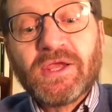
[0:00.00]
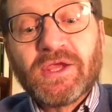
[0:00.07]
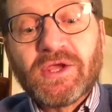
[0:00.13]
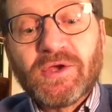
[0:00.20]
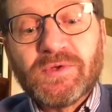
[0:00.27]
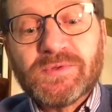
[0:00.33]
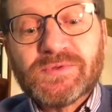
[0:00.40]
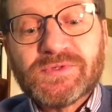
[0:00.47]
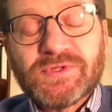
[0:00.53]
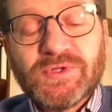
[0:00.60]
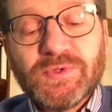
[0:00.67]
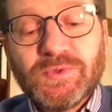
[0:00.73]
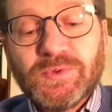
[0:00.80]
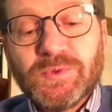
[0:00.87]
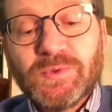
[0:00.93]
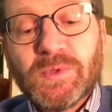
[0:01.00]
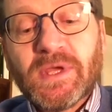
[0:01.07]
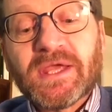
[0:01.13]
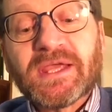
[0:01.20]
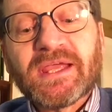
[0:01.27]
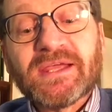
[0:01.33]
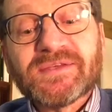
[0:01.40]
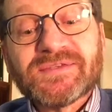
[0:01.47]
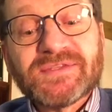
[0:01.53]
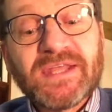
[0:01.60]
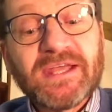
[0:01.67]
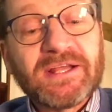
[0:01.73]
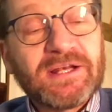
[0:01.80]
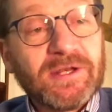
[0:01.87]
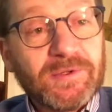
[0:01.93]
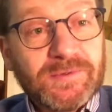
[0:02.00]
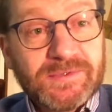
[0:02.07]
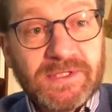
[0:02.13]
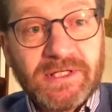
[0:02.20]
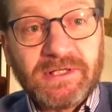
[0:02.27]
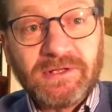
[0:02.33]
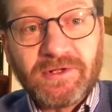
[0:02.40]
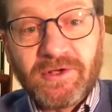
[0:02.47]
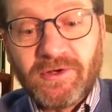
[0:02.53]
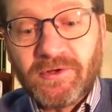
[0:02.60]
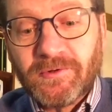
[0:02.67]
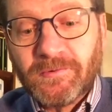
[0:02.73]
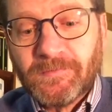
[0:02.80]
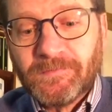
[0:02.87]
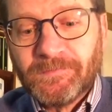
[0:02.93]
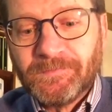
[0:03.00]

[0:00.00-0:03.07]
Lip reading: goes to Kazteklo's little girl,